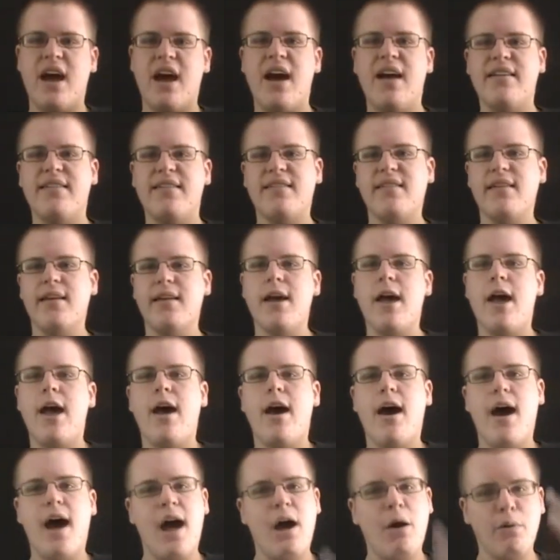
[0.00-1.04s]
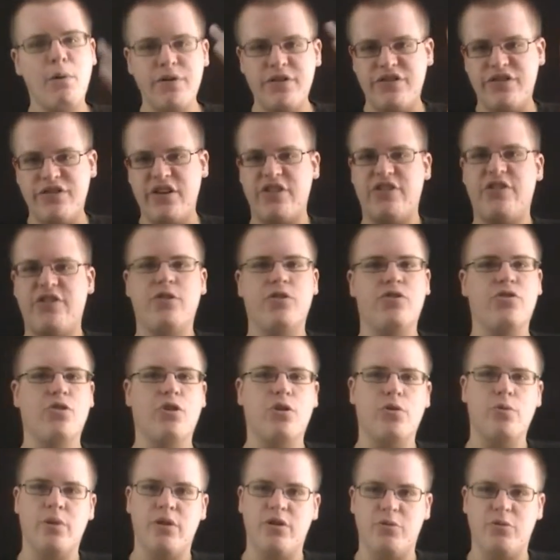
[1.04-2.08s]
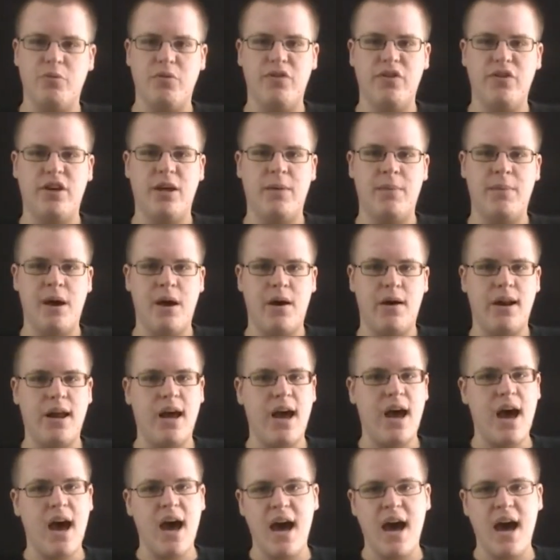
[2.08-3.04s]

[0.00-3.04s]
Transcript: Guys, I was six years old when this movie came out.